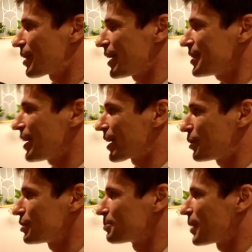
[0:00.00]
kind of a
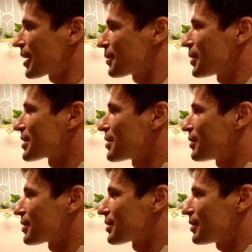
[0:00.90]
callback when
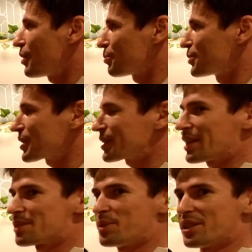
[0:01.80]
your
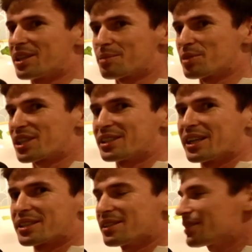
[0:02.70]
object is being garbage
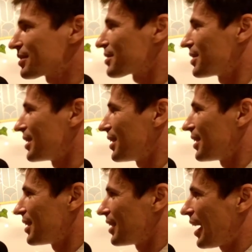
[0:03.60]
collected.
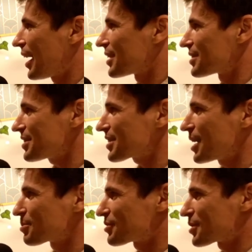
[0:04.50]
And this
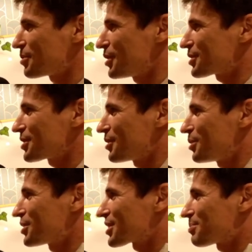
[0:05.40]
comes from
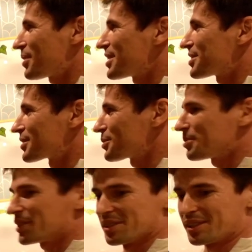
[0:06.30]
object space in
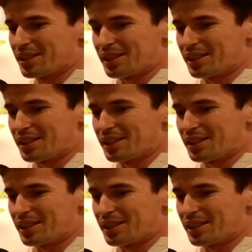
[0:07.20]
Ruby.